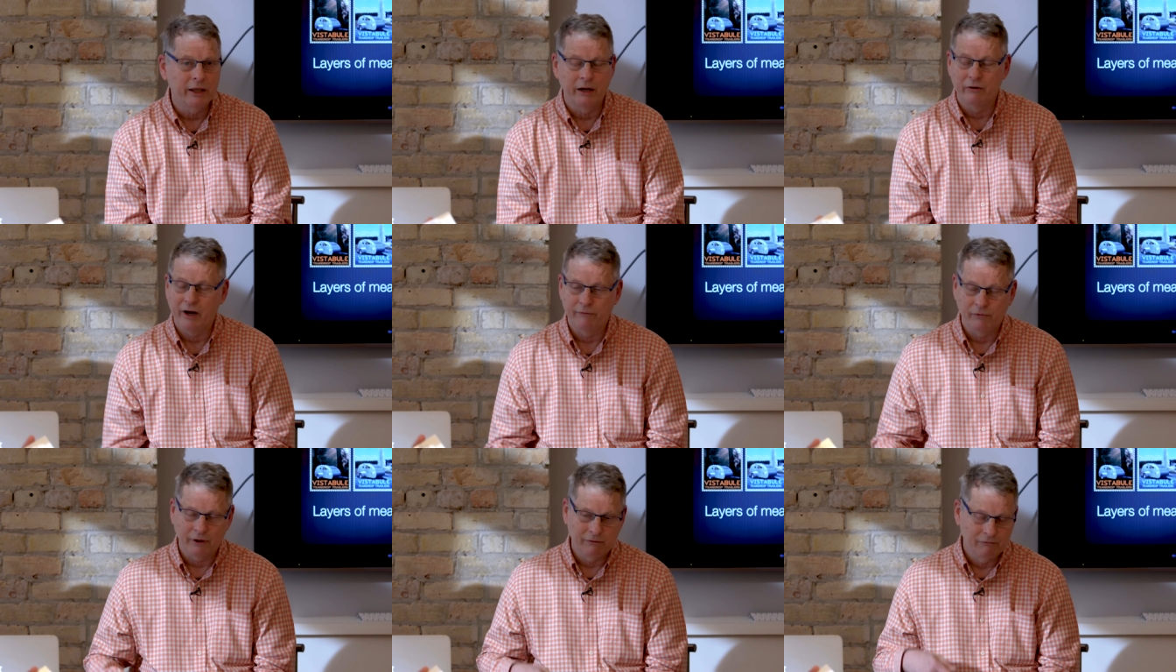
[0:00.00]
They don't
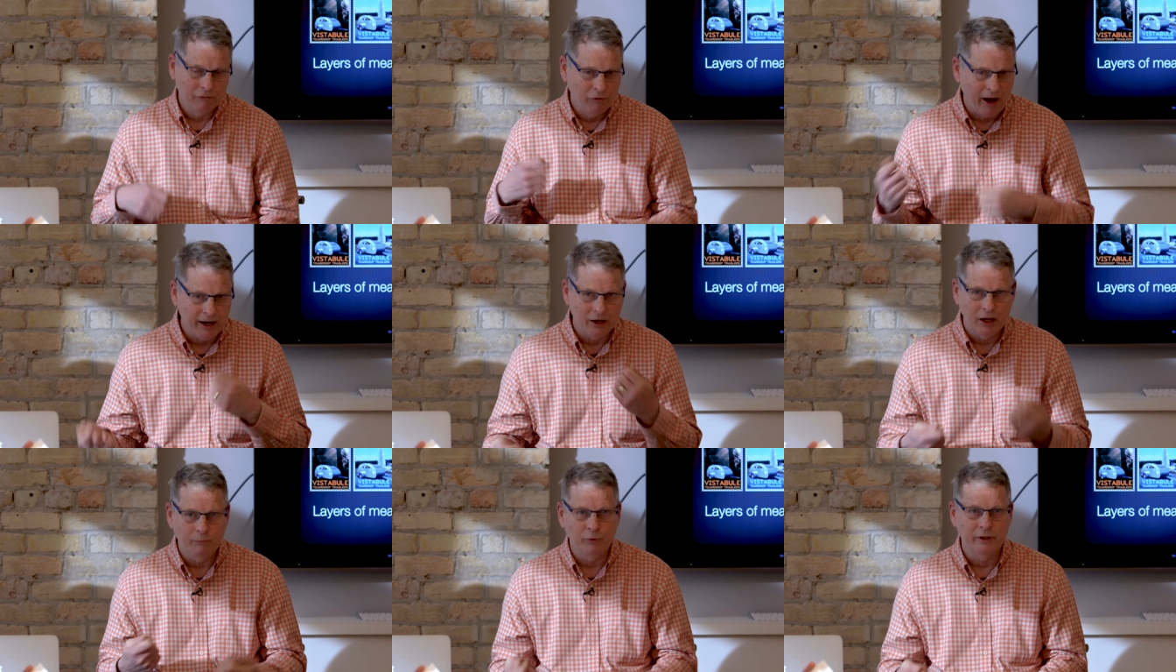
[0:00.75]
have to crank
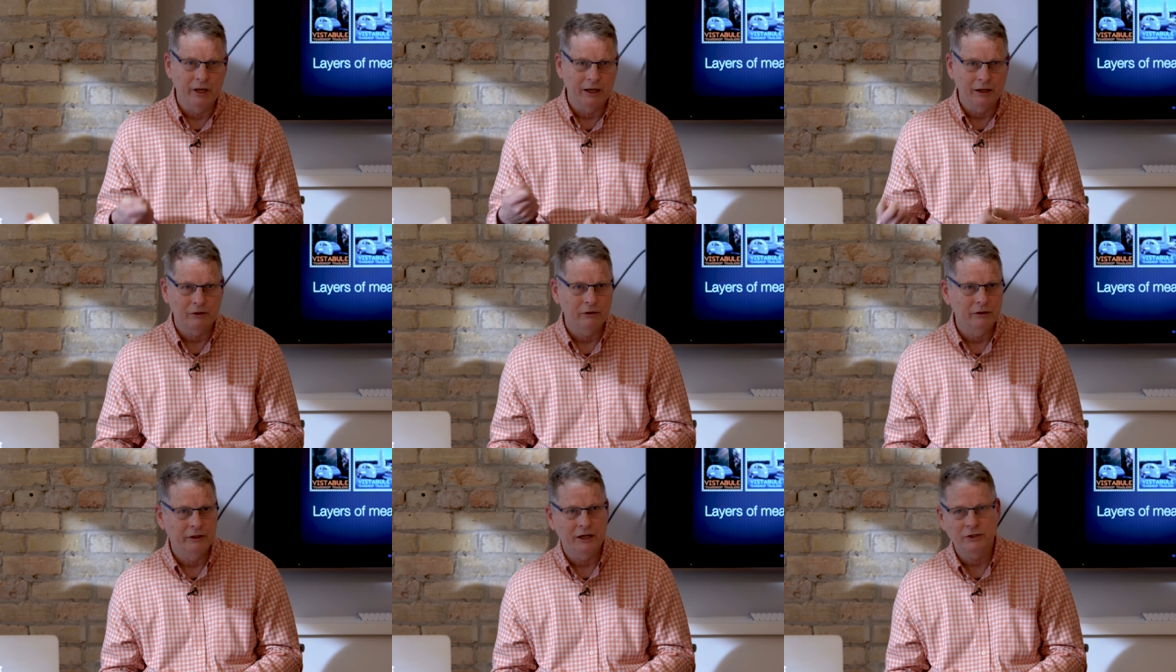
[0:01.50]
it up when they get to
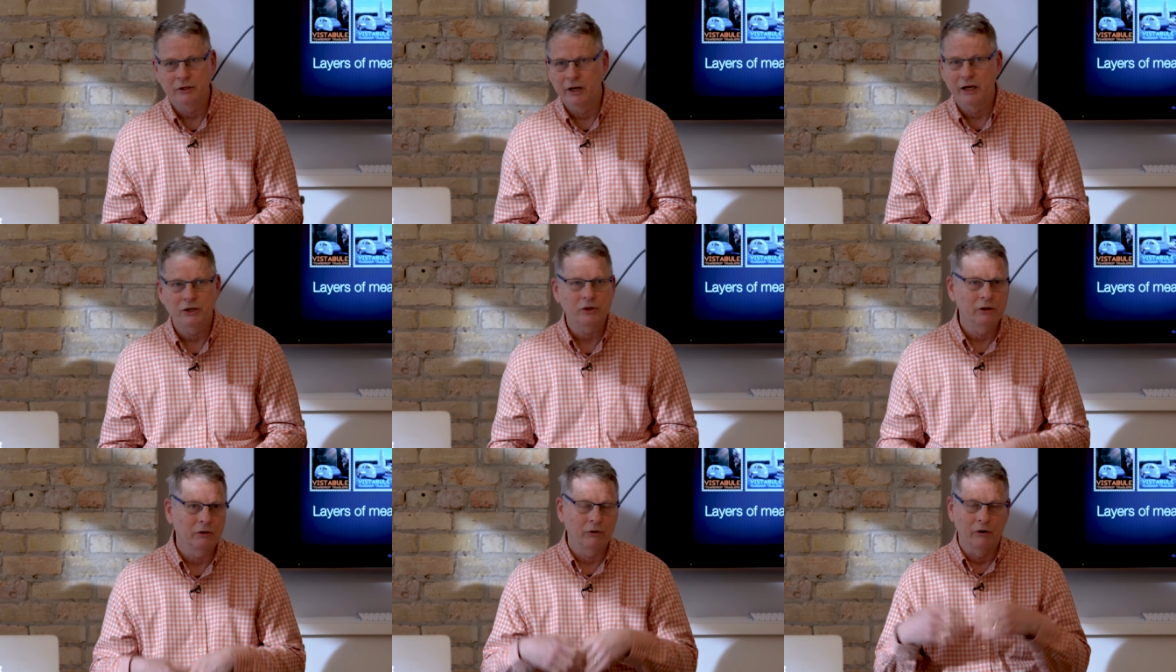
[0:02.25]
their destination